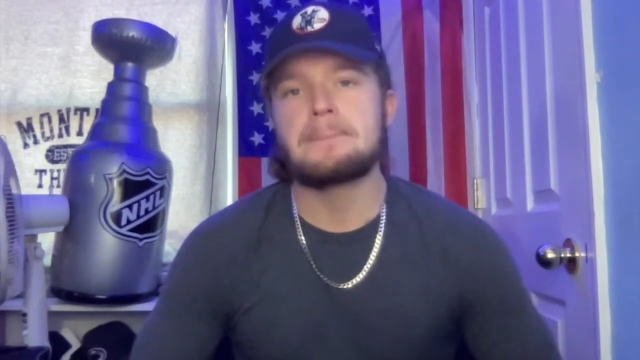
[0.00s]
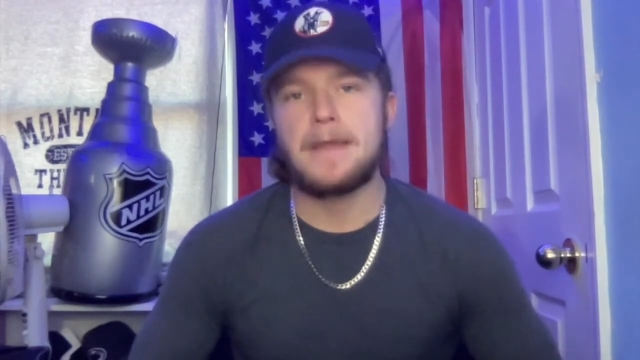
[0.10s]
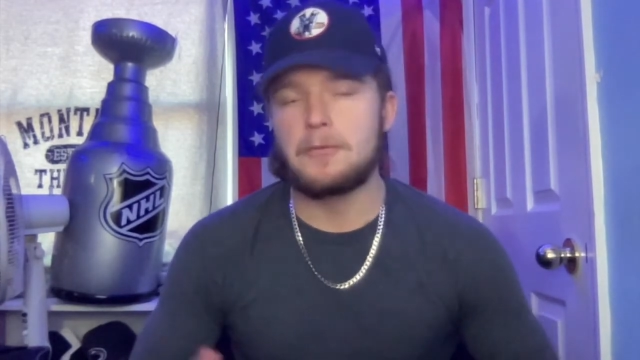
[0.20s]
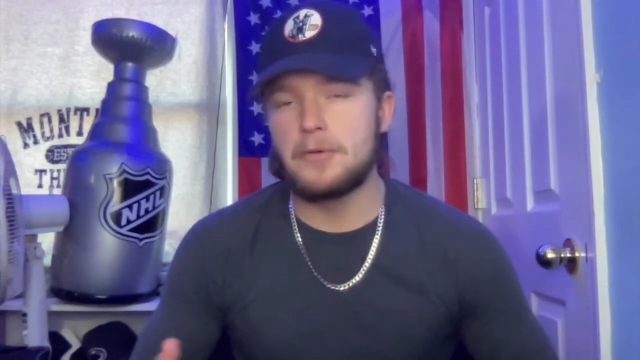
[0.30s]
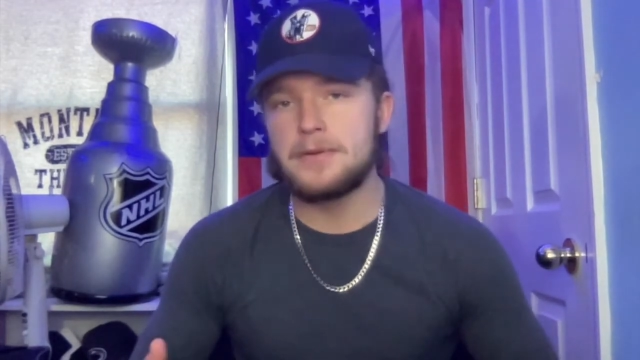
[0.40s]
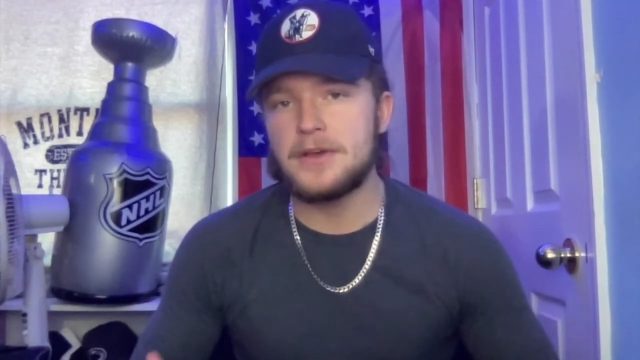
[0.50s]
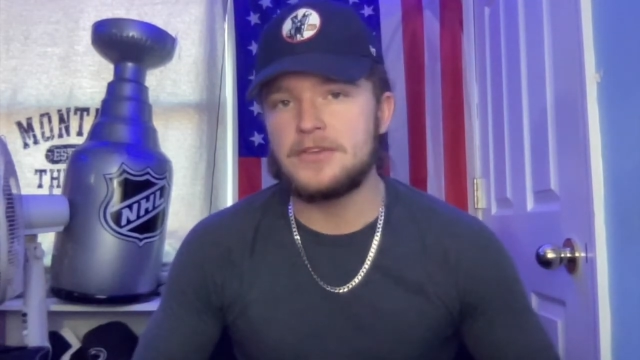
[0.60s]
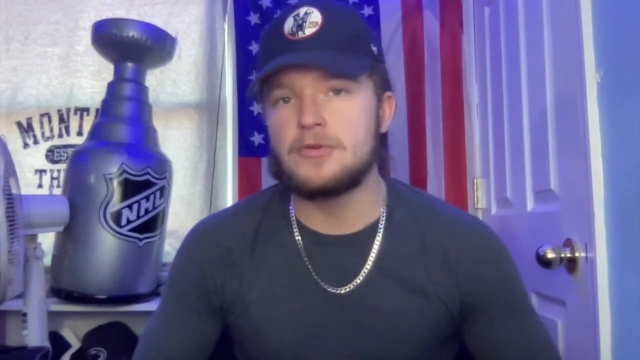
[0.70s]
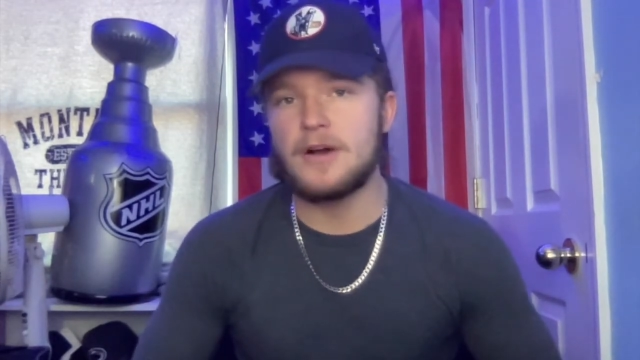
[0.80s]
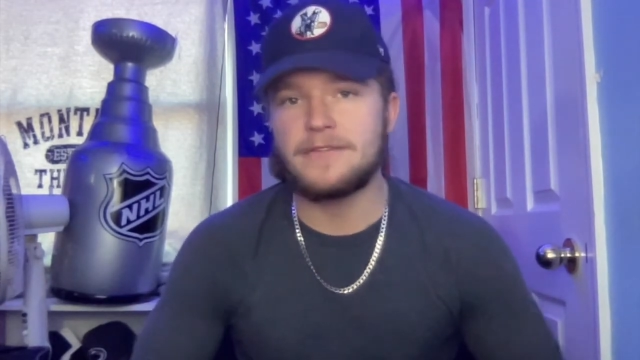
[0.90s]
and will be a
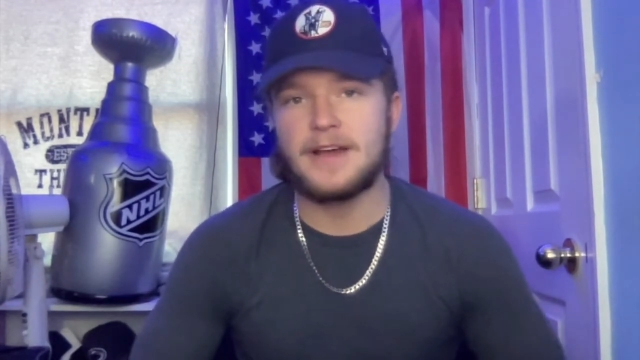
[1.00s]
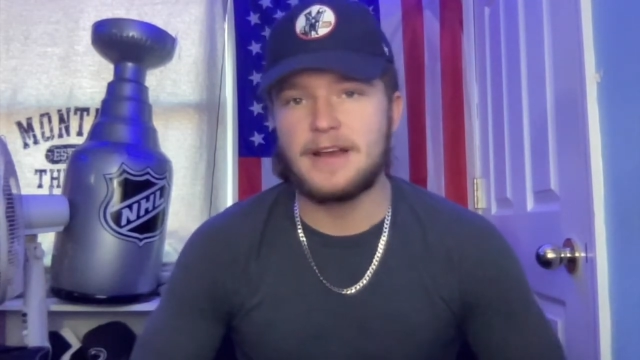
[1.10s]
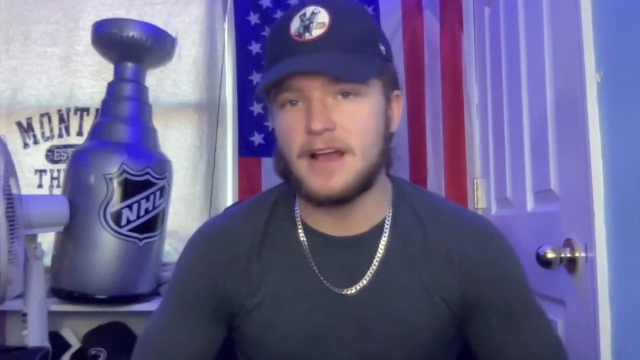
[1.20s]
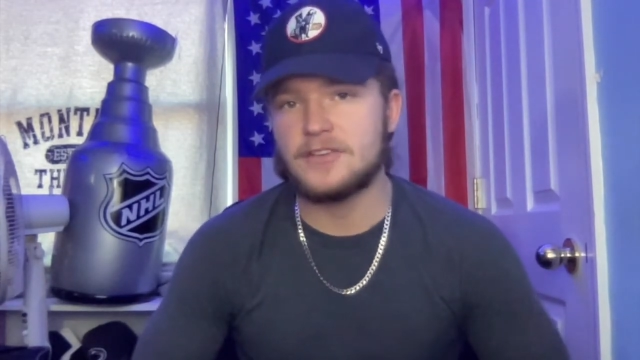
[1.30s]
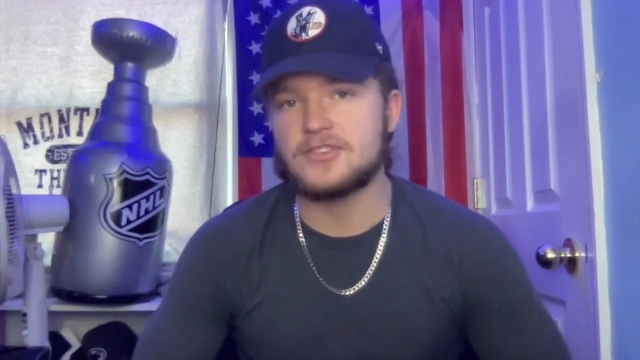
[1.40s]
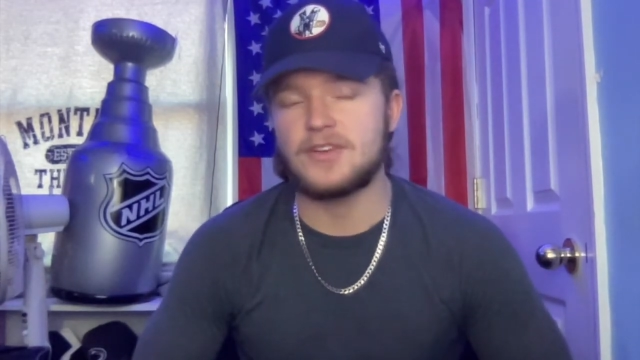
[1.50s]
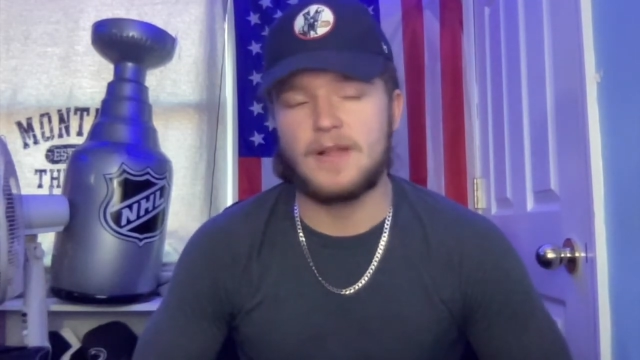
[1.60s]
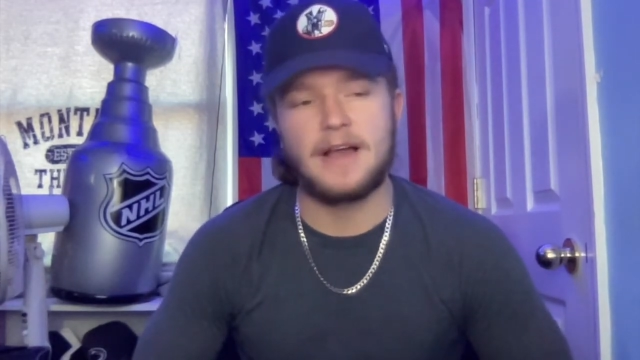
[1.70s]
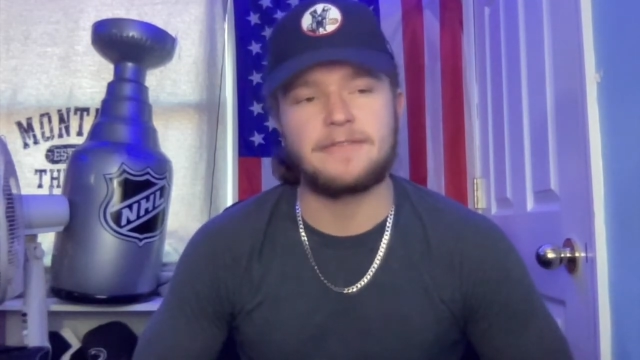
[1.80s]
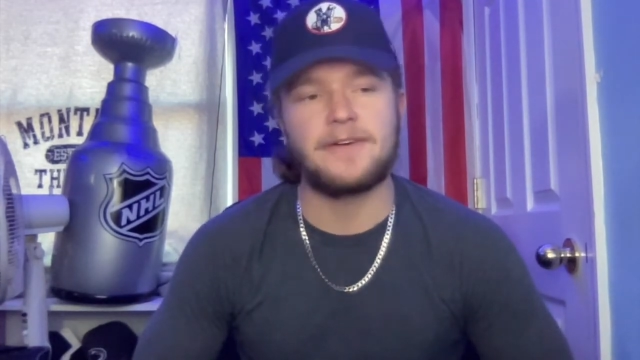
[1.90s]
UFA next
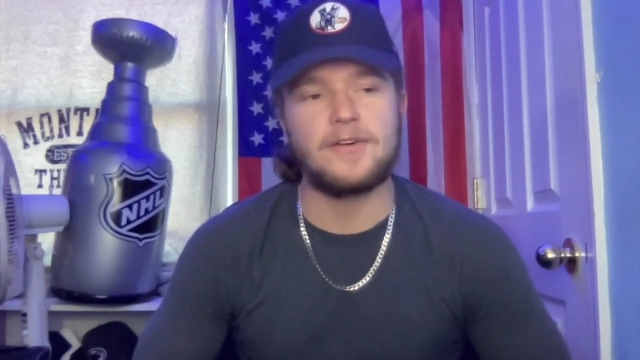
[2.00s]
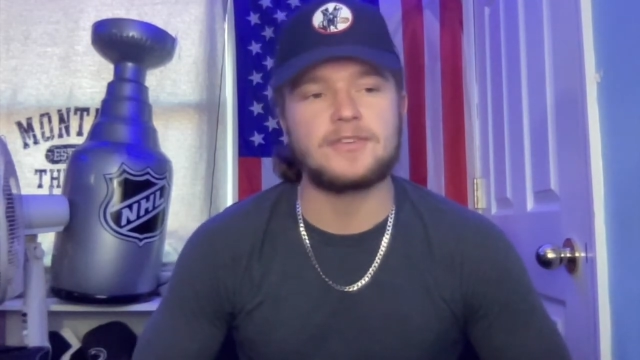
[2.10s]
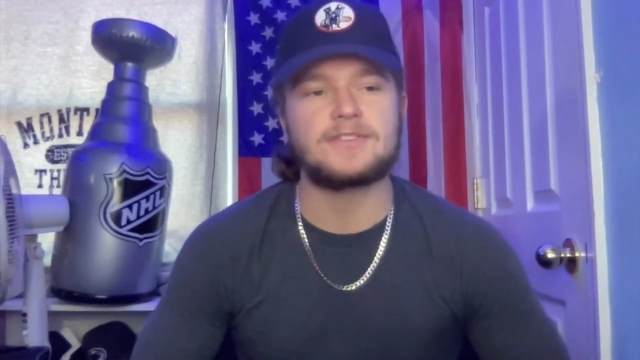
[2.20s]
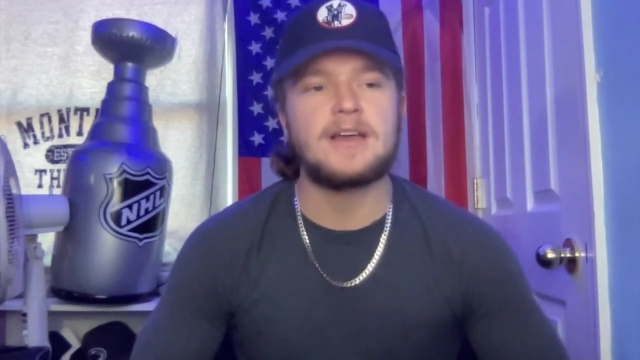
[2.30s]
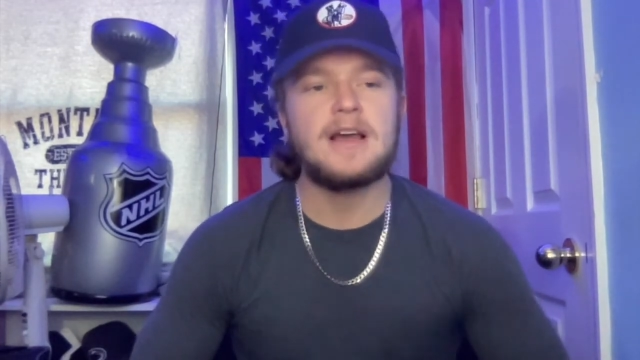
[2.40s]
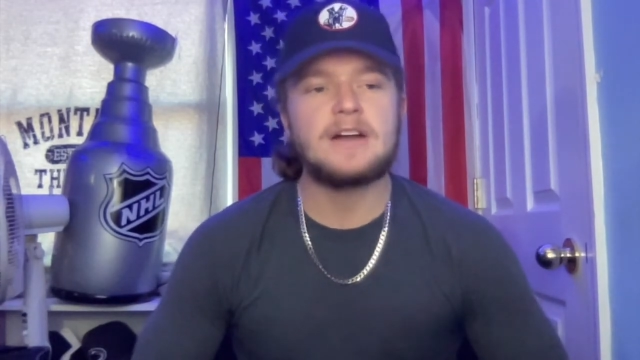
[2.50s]
July 1st.